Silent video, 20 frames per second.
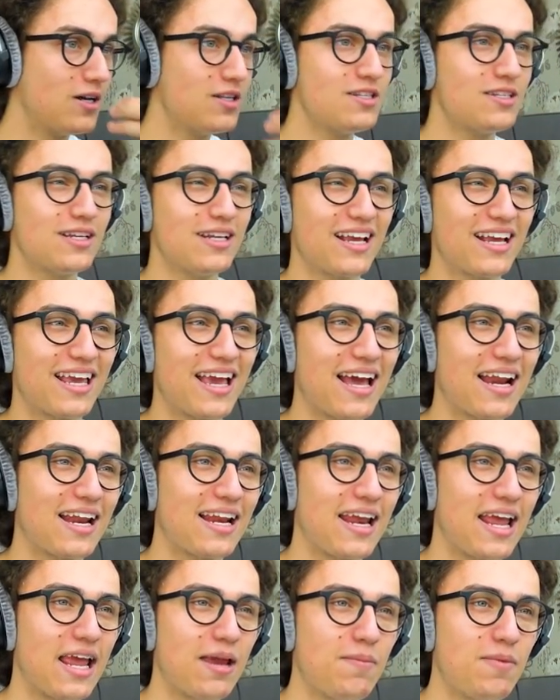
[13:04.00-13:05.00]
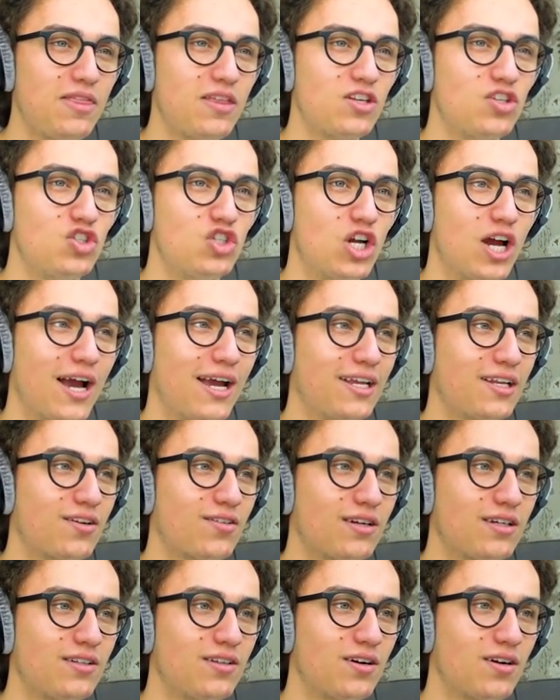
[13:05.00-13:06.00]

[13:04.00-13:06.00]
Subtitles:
One's in the cannon. Aim at the giant green